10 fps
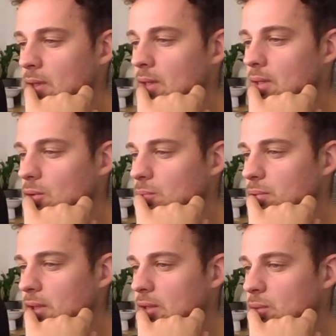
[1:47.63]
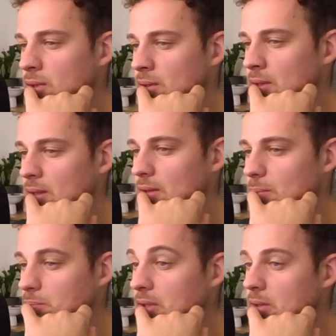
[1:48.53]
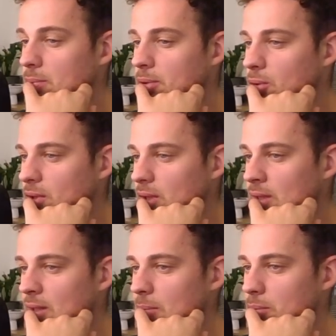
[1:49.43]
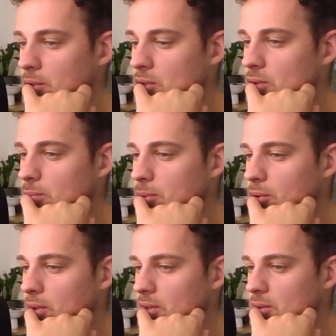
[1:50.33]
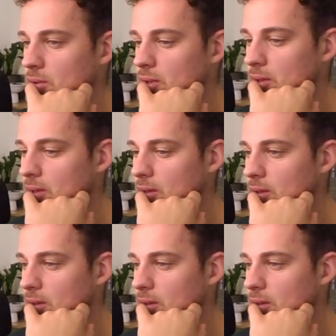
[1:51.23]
Could play queen there, pin the pony, and then pressure the pawn. That's a good idea.